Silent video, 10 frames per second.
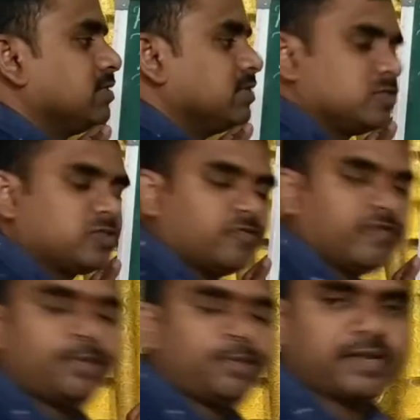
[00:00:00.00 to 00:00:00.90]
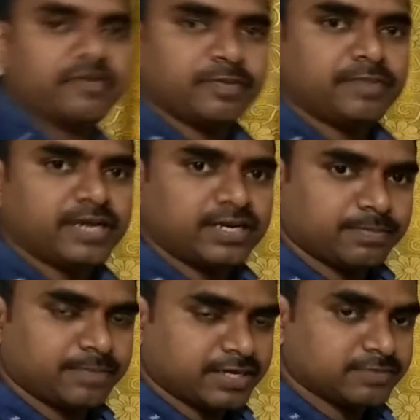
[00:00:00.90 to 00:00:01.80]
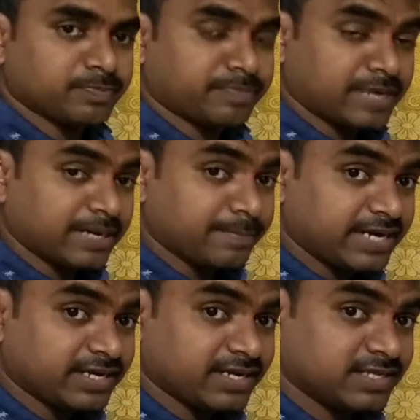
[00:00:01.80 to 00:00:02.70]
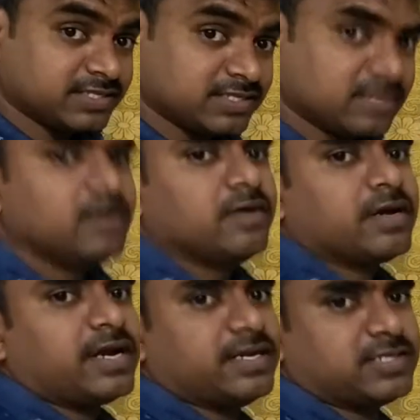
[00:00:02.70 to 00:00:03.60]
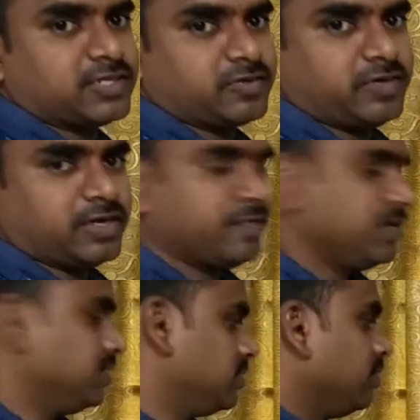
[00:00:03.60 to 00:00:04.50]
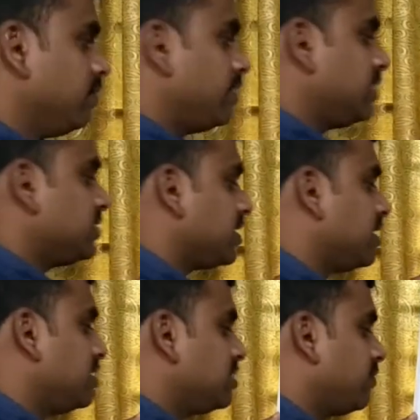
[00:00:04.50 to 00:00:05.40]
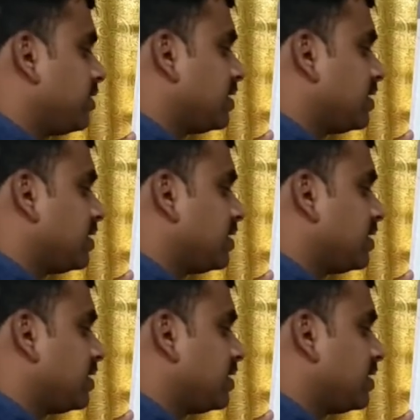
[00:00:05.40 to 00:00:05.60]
So when P1 becomes brightness, constructive interference. What is the condition for the